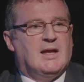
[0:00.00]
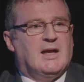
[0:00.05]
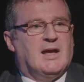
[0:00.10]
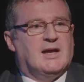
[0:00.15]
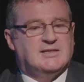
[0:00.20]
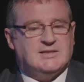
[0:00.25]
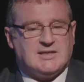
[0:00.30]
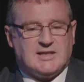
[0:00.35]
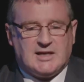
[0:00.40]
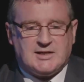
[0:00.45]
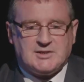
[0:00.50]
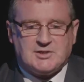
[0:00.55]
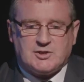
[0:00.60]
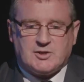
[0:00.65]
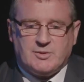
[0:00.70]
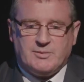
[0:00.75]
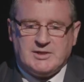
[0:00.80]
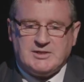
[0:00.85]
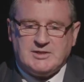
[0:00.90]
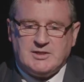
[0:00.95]
A select
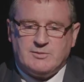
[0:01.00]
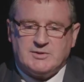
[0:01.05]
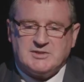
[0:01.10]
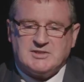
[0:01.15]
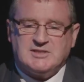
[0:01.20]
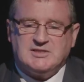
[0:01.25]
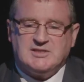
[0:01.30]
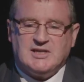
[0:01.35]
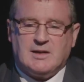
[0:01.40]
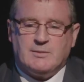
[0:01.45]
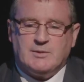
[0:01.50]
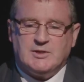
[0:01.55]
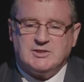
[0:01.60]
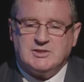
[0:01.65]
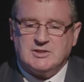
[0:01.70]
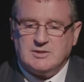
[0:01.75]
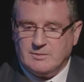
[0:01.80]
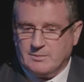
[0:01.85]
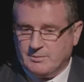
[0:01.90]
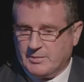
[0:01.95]
committee was
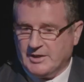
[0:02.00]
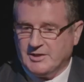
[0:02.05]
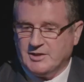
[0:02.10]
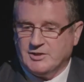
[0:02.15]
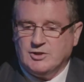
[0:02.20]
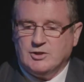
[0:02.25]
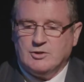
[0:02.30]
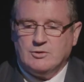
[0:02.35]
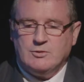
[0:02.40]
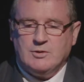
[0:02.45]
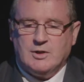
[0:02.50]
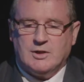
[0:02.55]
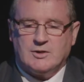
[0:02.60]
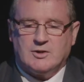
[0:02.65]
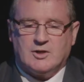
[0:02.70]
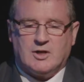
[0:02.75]
established by the new